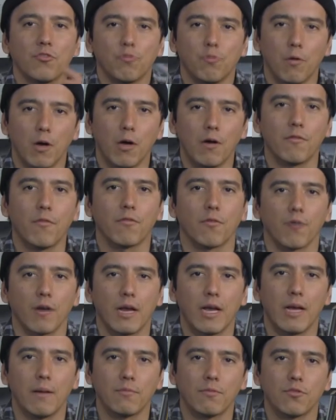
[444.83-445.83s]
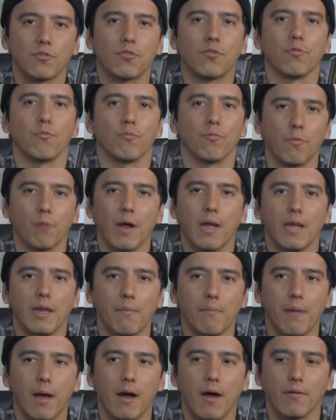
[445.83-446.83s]
12 grams was the right
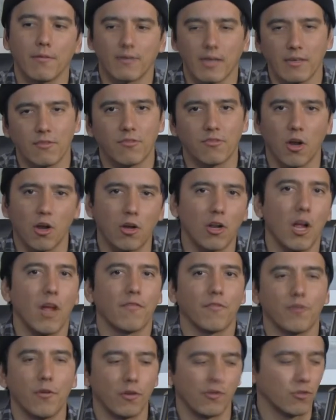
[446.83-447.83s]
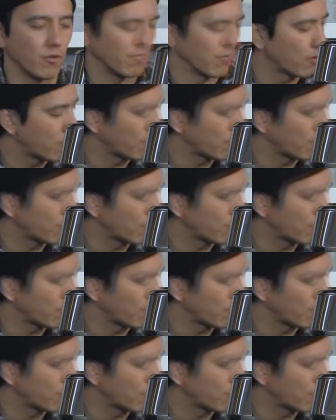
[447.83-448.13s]
amount. I started off going super